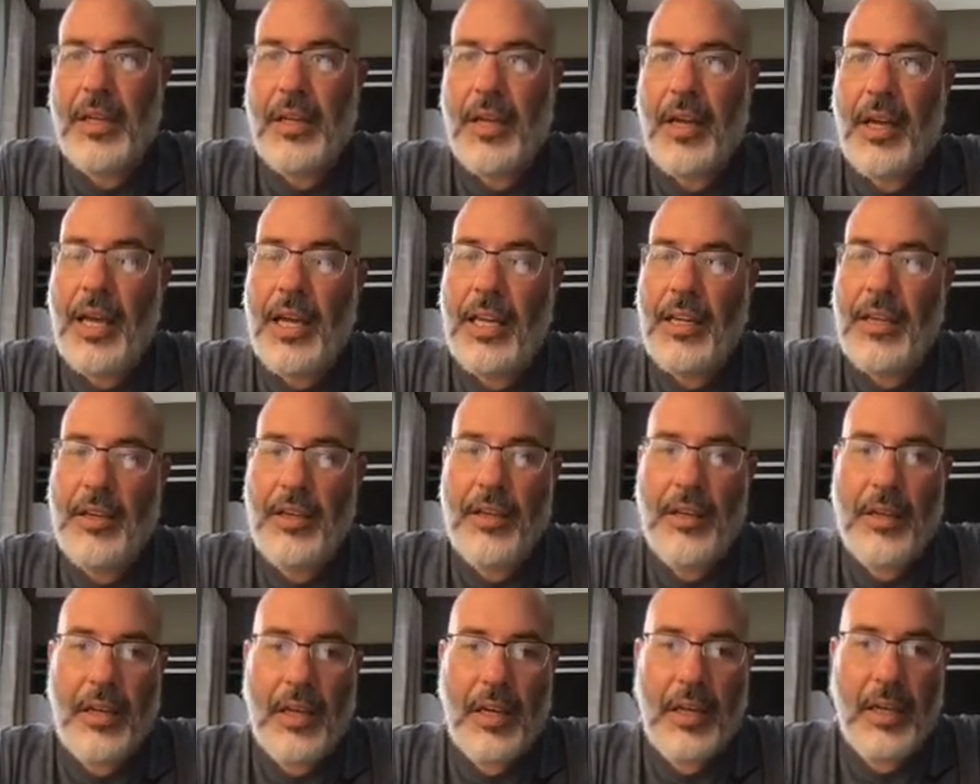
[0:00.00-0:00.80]

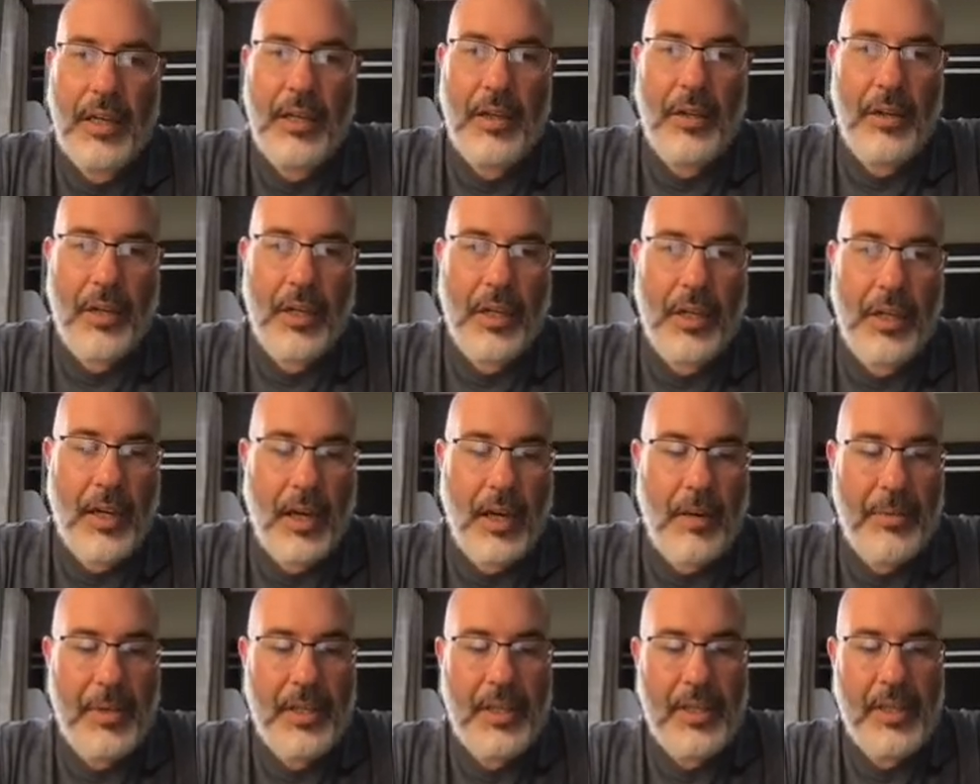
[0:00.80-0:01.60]
and you could
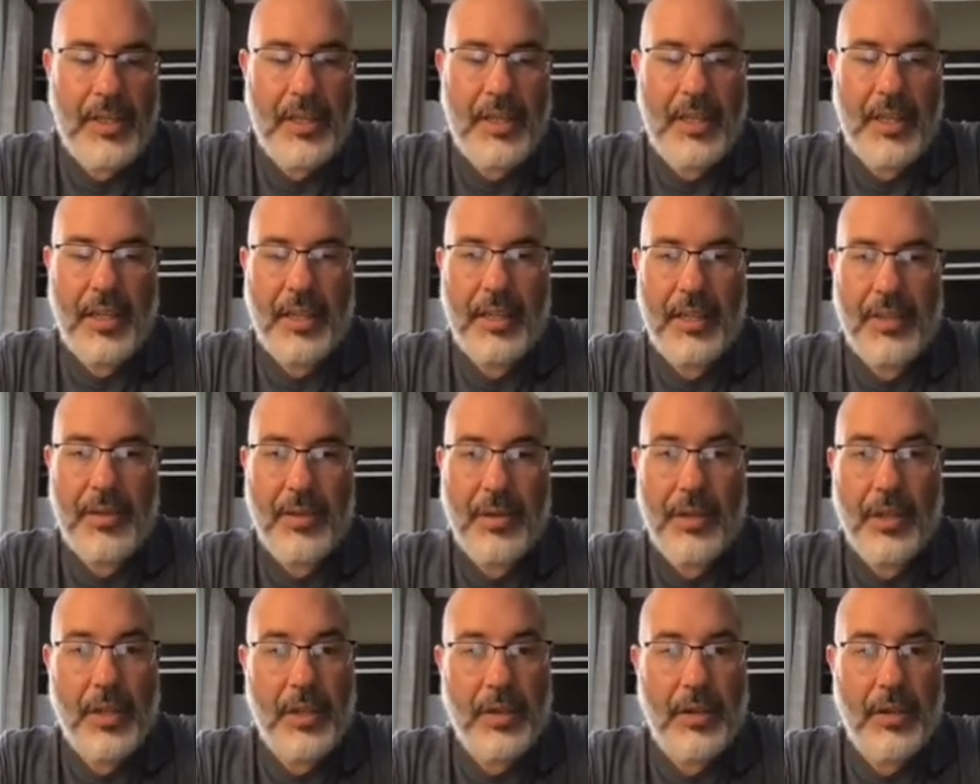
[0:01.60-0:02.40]
copy this text,
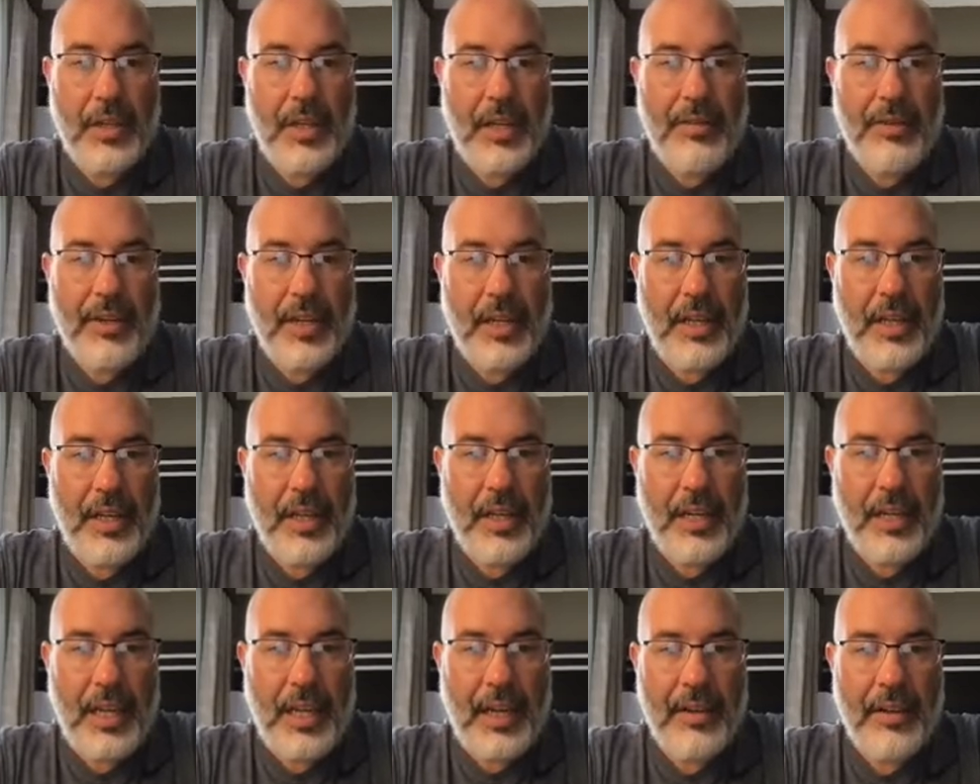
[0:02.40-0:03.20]
or you could even cut
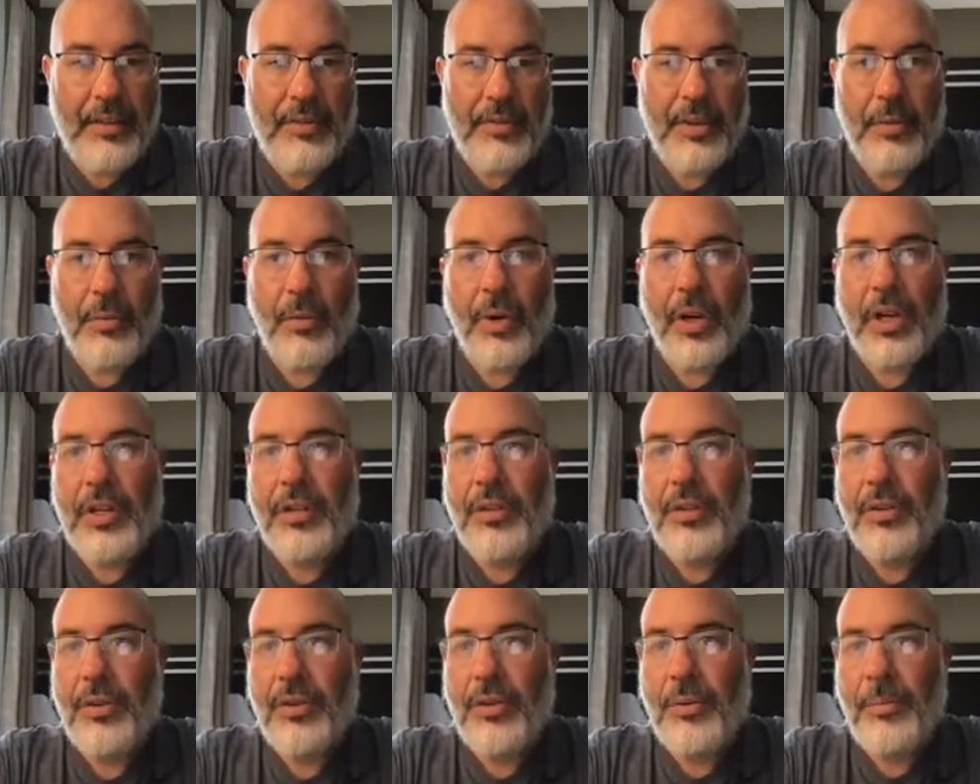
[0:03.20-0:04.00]
it out if you wanted
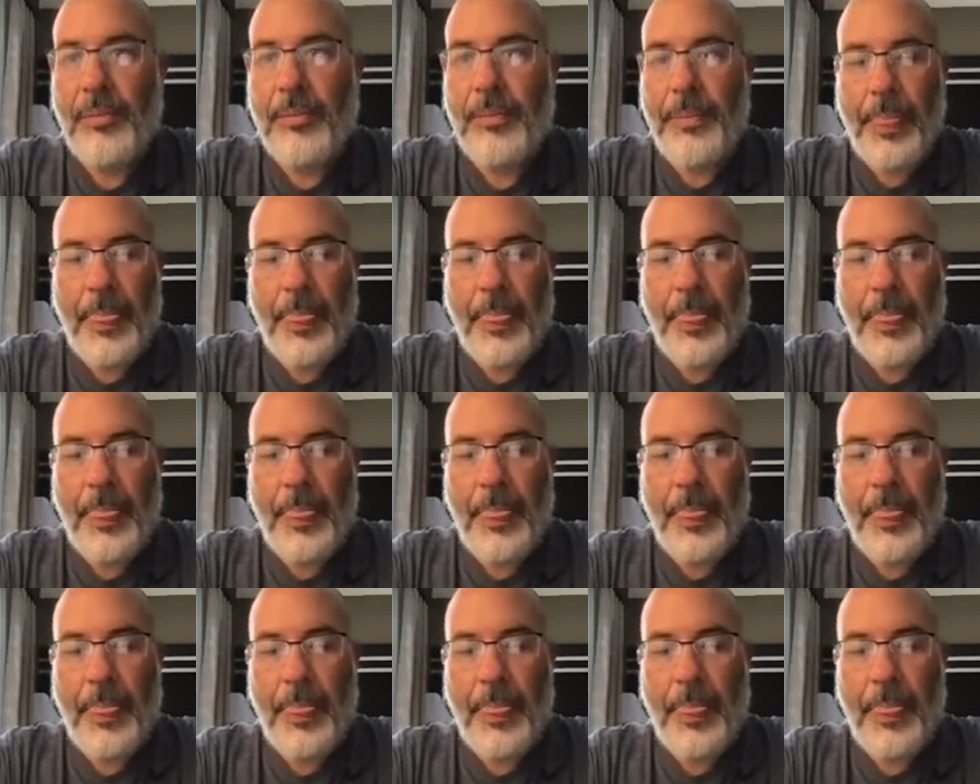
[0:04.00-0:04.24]
to,